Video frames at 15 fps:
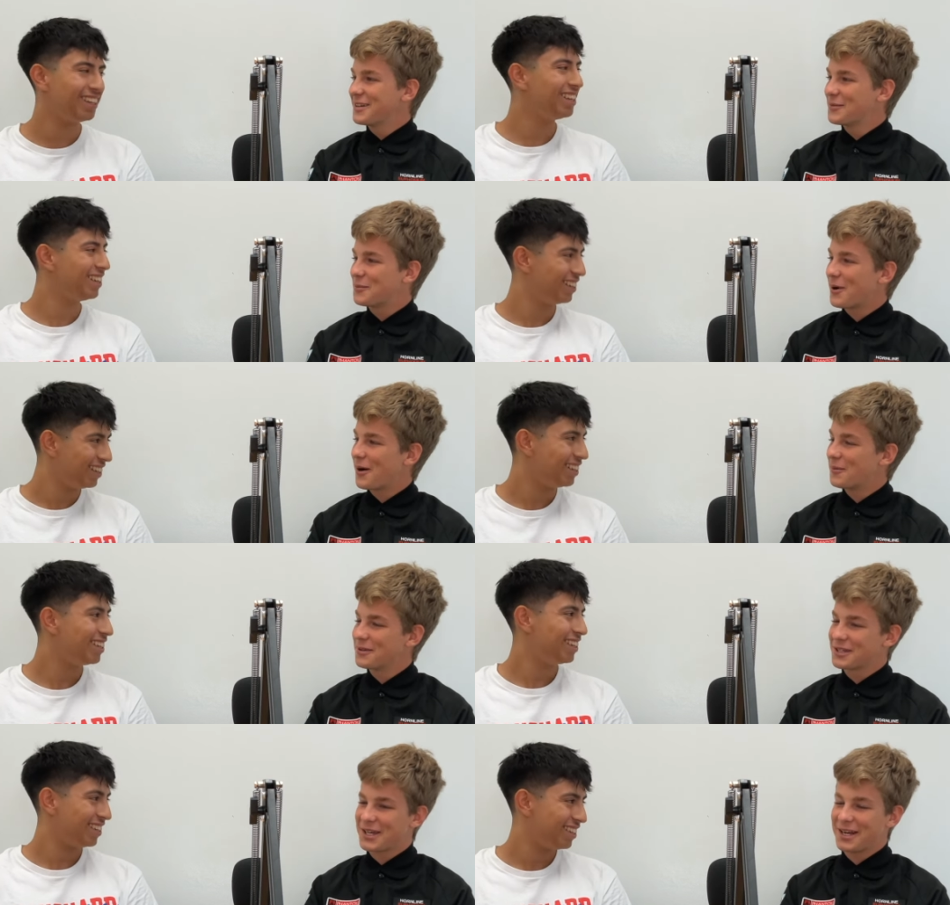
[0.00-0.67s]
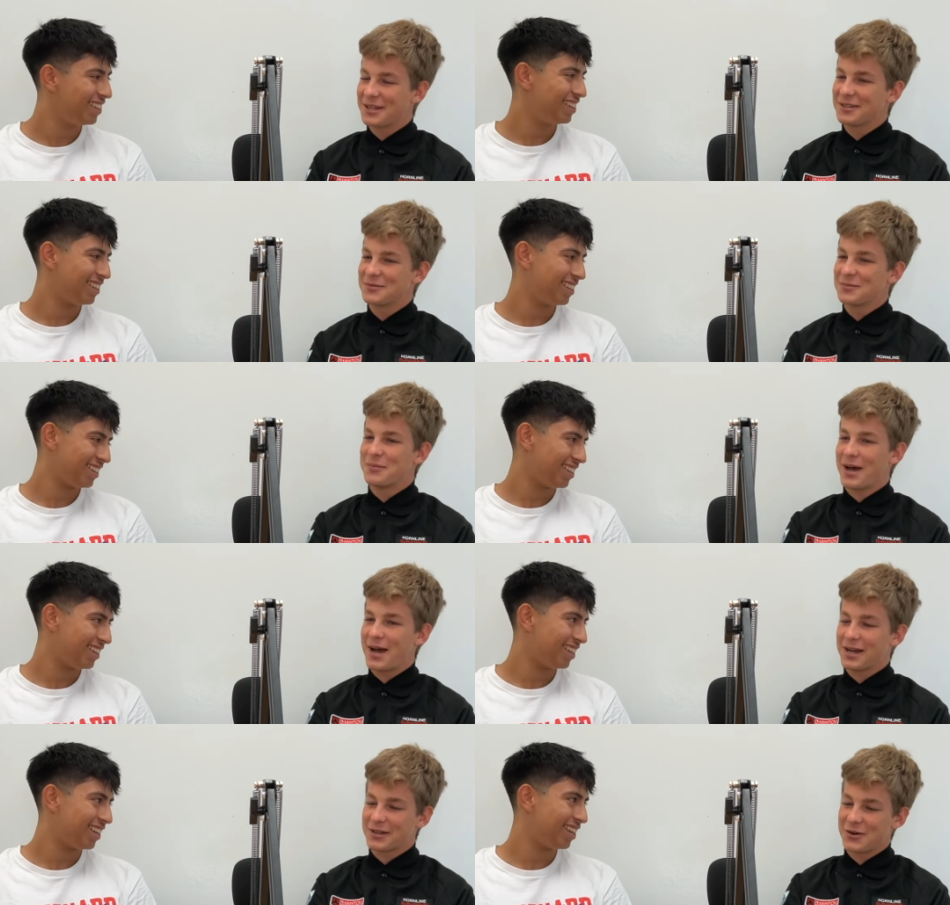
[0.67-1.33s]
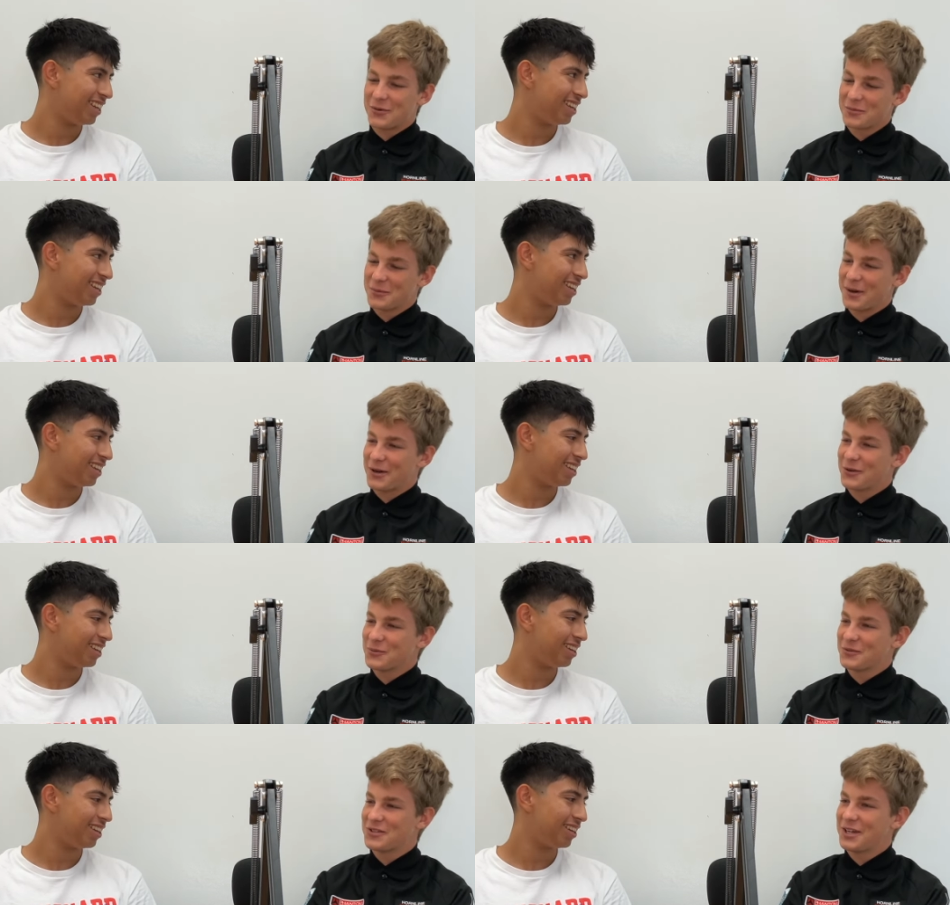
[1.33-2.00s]
Speaker 1: probably getting back home to my home
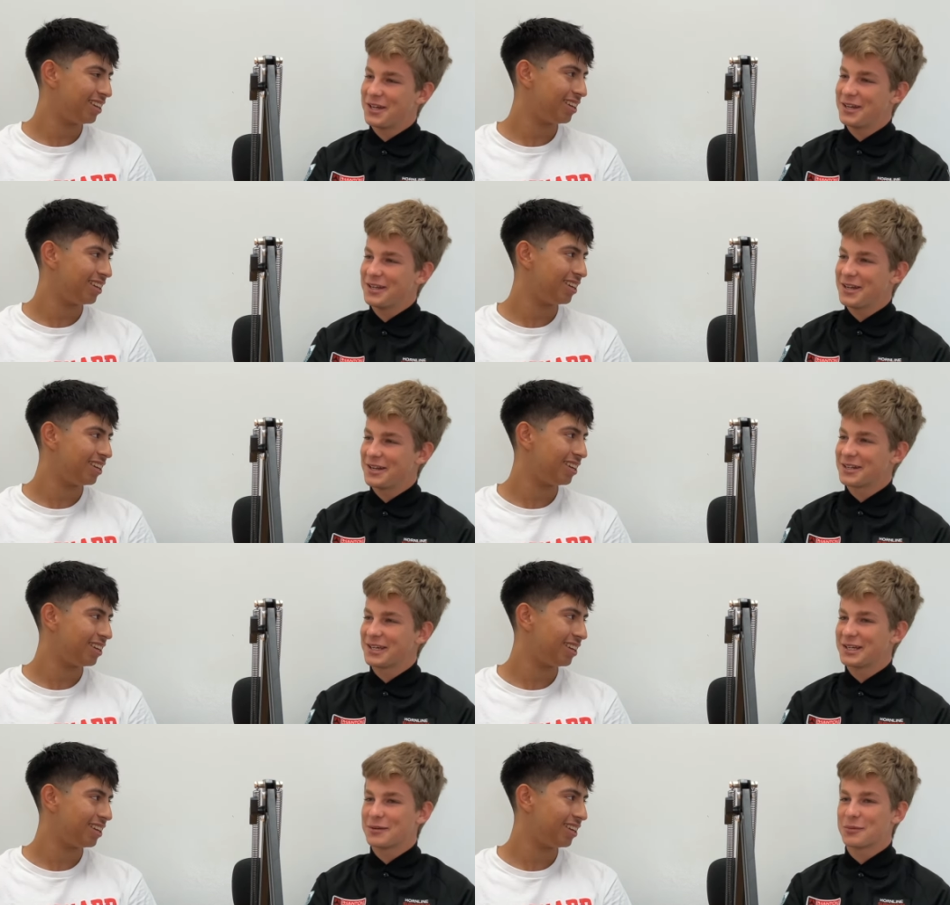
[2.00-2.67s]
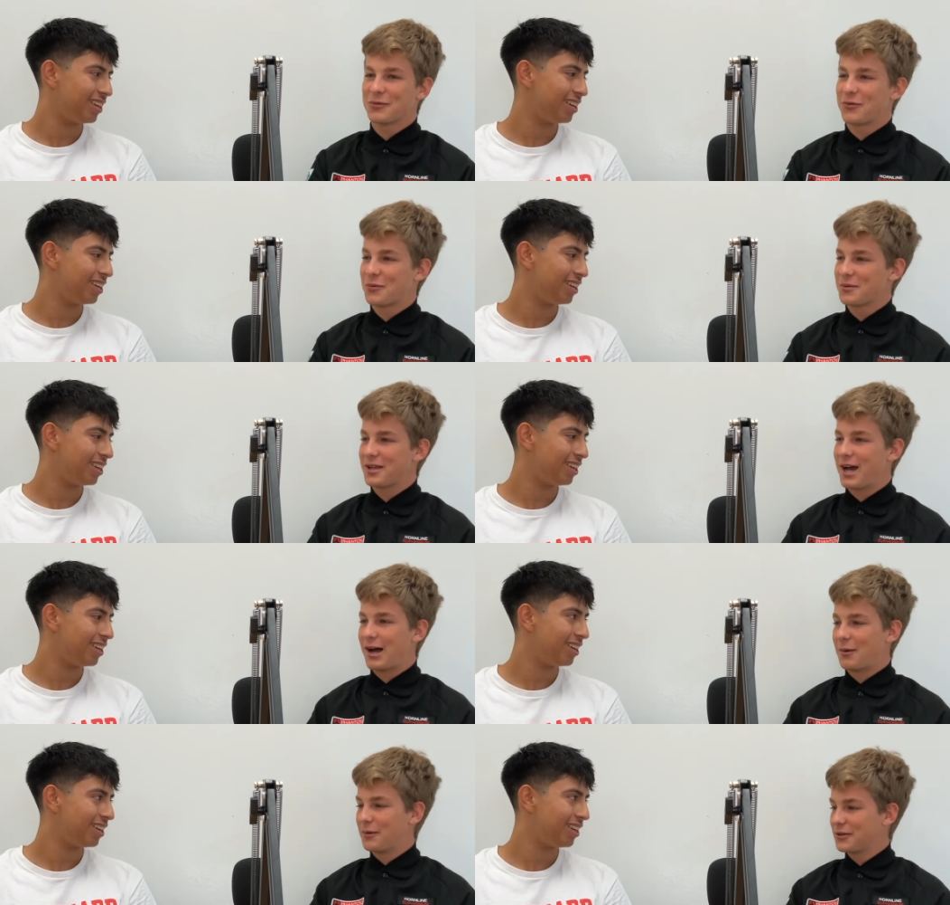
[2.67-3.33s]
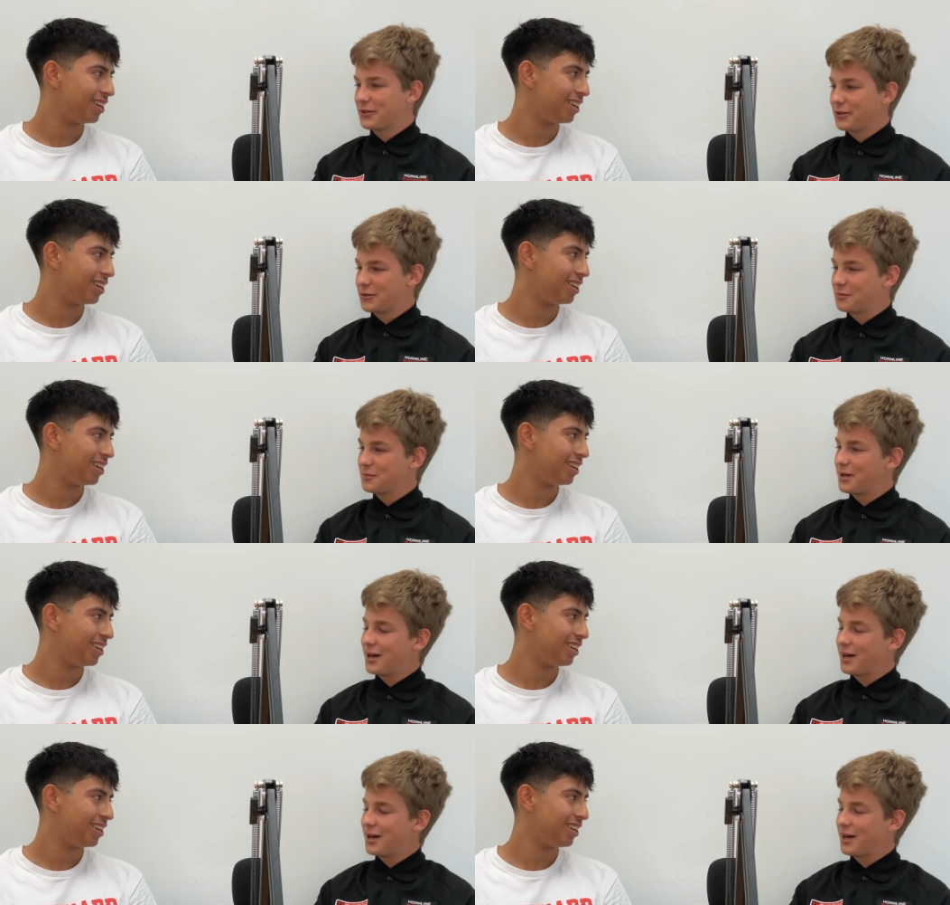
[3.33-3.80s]
state and getting to perform in the Alamo Dome